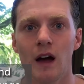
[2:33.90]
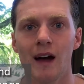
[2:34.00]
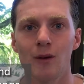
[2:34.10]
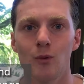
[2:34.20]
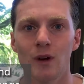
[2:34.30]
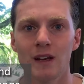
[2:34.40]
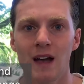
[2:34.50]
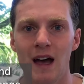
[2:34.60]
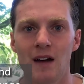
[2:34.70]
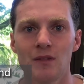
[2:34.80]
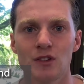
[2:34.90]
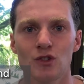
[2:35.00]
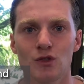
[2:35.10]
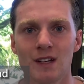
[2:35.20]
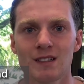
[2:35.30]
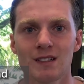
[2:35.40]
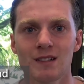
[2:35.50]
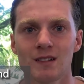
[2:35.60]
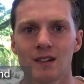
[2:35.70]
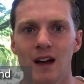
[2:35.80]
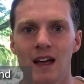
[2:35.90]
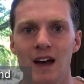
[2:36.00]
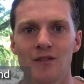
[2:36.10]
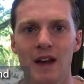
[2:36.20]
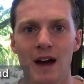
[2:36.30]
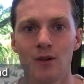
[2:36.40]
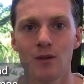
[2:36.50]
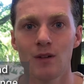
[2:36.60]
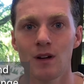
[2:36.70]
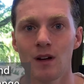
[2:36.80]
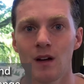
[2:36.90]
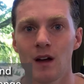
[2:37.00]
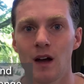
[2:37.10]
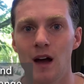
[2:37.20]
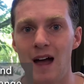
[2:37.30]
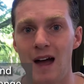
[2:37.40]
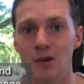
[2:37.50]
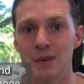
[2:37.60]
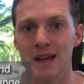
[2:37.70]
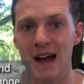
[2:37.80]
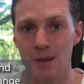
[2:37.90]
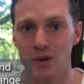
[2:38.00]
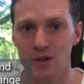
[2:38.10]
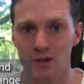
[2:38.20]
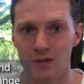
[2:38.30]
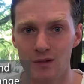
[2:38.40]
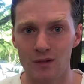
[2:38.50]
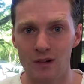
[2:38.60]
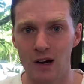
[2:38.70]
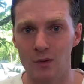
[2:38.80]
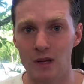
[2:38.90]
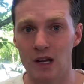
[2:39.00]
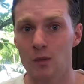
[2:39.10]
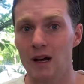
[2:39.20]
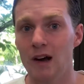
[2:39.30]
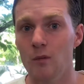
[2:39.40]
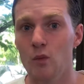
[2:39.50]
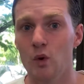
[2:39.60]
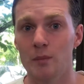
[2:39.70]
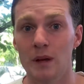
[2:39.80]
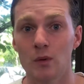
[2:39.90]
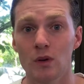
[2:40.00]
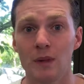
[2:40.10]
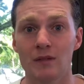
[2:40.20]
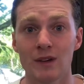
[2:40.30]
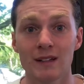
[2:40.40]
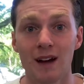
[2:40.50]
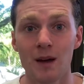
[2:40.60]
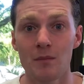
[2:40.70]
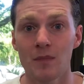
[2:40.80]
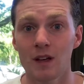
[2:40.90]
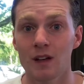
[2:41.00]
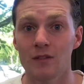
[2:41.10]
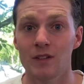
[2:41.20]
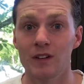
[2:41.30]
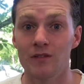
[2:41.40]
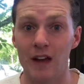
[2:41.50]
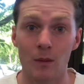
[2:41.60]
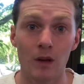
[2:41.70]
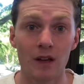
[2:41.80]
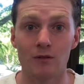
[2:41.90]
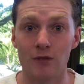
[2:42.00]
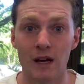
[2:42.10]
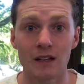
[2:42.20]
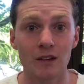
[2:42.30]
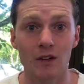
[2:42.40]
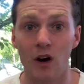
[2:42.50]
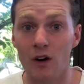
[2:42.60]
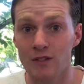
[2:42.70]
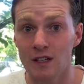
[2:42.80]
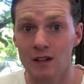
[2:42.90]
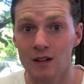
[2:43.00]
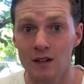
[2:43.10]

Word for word: I wouldn't have the stresses I have now. I would be happier. I would be able to help more people with my free time, visit family and friends often,